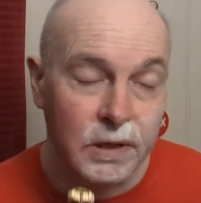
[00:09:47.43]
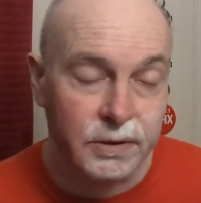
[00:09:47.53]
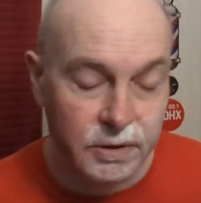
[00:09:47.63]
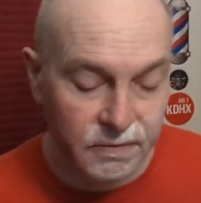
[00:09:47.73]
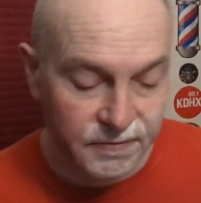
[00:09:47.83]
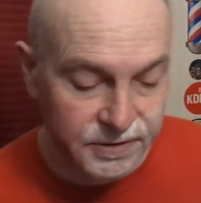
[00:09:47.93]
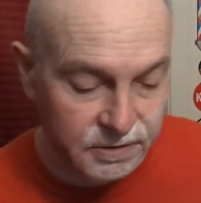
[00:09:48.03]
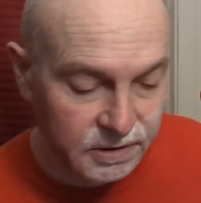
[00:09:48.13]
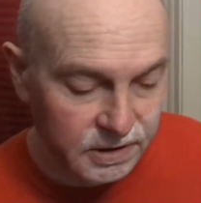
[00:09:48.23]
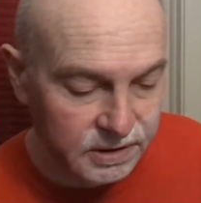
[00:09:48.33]
I don't know if it's a
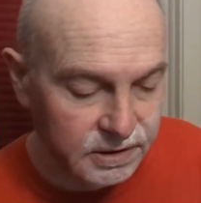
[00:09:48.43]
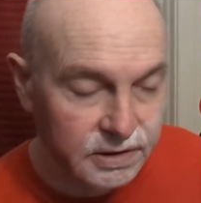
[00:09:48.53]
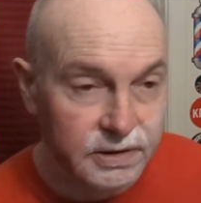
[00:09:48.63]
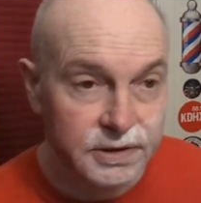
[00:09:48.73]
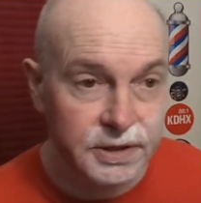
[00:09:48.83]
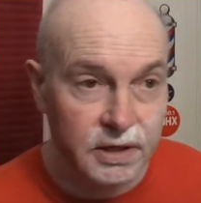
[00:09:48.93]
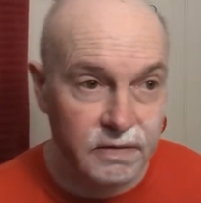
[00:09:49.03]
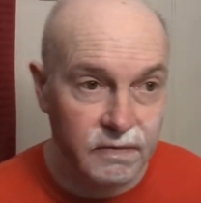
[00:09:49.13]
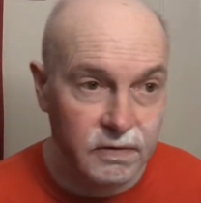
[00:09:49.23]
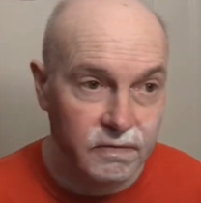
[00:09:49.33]
good idea to
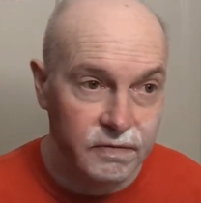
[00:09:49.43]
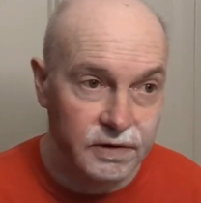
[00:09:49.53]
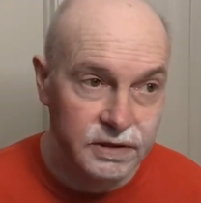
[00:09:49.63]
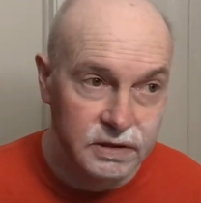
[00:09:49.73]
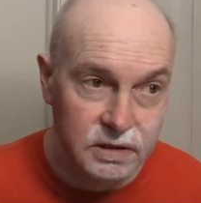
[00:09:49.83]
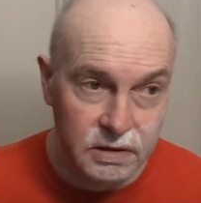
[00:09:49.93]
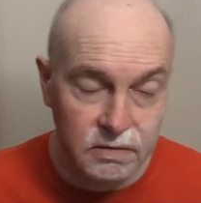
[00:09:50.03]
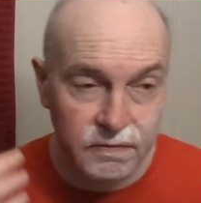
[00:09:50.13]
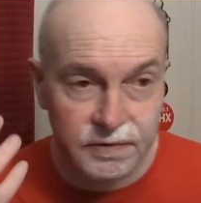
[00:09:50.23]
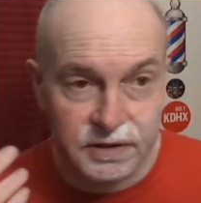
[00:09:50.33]
shave over
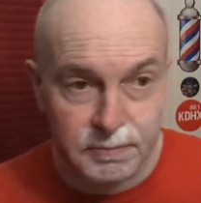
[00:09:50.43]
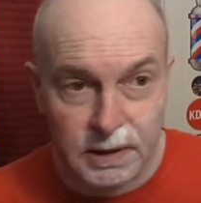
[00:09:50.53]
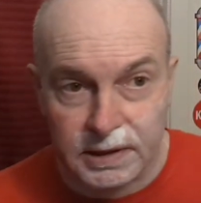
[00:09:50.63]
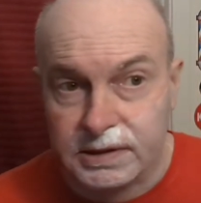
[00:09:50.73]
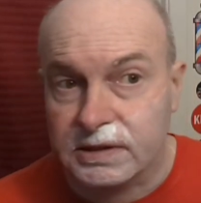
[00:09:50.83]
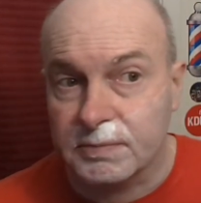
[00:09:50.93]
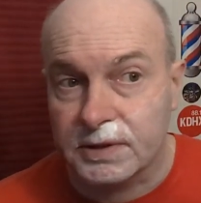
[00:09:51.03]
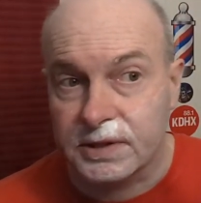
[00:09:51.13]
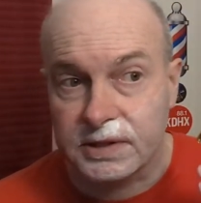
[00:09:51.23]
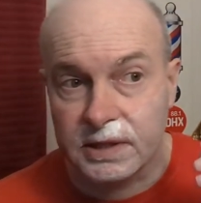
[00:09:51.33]
spots as
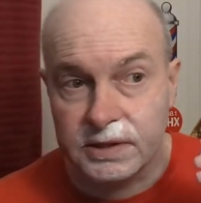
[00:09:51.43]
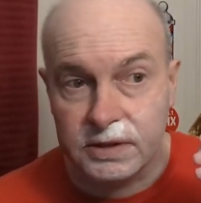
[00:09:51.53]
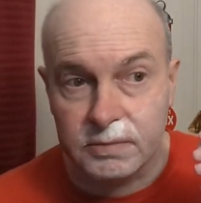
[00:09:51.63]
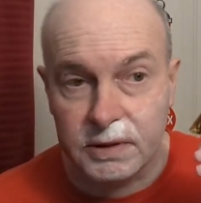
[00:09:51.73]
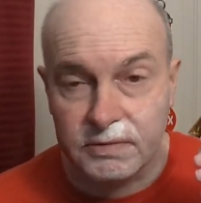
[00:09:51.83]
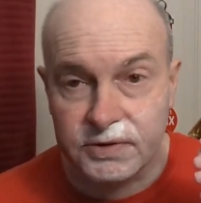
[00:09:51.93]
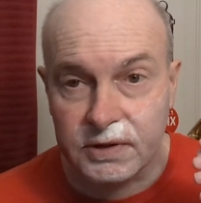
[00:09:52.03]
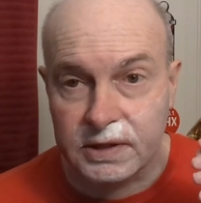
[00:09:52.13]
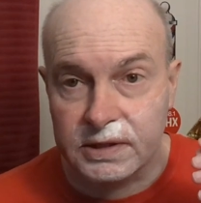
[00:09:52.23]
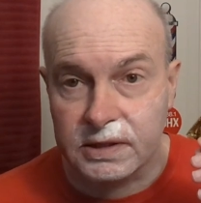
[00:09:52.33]
much as I do, but I was
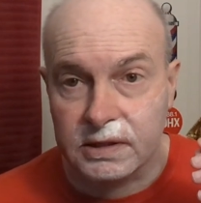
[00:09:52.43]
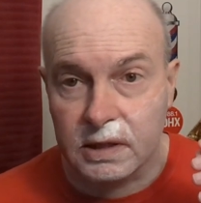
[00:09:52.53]
trying